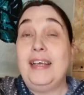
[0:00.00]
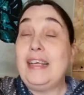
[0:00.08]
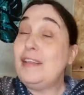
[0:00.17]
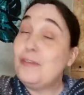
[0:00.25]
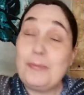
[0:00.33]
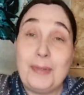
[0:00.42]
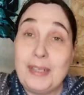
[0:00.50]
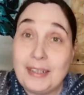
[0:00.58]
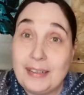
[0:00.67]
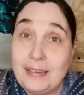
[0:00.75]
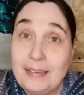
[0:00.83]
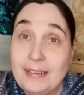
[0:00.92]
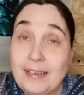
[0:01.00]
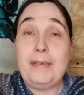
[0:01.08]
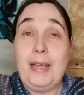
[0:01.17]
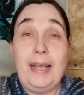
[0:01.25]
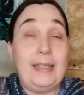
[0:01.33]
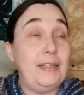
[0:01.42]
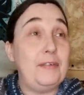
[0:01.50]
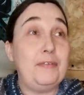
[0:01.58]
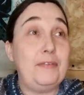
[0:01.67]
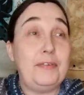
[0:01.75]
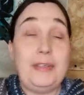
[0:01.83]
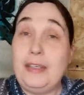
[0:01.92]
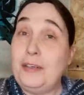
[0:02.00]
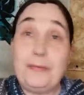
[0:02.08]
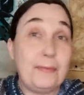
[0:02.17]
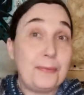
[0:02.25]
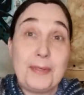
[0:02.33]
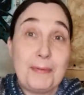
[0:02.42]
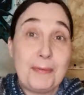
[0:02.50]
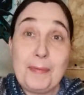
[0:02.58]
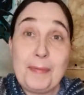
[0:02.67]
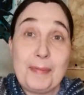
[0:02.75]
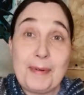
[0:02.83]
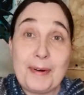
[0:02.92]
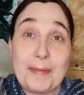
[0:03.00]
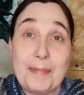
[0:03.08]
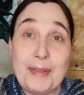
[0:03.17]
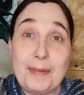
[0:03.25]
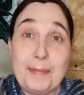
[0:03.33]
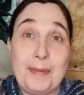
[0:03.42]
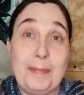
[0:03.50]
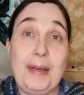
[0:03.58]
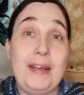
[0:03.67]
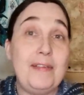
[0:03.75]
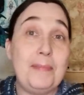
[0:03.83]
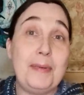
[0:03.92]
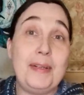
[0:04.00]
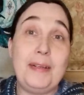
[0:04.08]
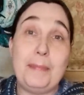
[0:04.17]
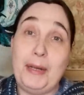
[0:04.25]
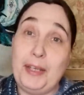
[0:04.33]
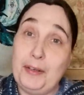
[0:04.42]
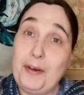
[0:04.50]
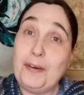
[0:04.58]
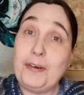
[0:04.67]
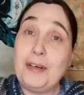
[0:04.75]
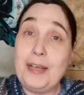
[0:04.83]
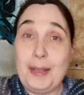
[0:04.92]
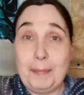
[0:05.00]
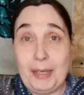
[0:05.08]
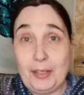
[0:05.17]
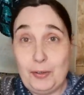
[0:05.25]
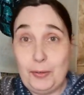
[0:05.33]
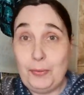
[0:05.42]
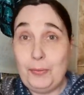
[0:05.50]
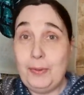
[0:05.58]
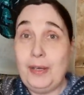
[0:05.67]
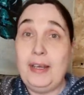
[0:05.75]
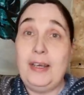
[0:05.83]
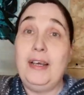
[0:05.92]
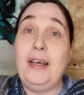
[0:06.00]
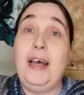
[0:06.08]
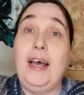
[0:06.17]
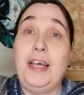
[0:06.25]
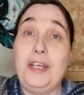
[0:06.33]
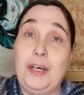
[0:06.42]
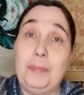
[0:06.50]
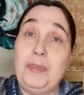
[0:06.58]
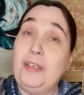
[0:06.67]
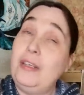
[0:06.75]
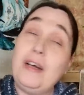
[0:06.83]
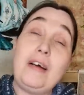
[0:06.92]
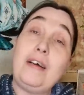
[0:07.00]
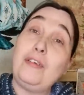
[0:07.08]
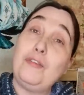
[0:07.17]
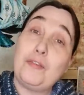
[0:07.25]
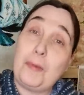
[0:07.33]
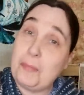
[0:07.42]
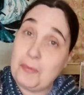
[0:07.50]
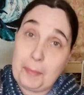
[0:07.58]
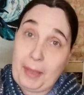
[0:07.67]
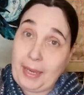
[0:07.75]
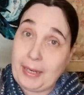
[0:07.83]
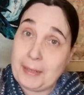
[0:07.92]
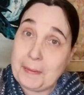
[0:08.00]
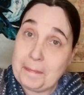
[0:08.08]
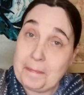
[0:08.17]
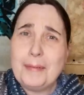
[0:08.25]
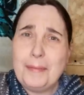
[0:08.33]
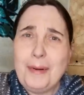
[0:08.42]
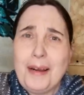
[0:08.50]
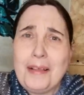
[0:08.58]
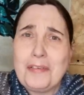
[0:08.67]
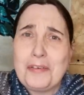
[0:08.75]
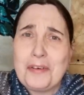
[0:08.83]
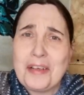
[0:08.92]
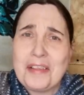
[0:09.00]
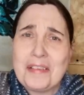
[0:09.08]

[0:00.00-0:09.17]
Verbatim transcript: in Sweden. I live in a three room apartment with my husband, my daughter, and my two adopted dogs from Spain. What else should I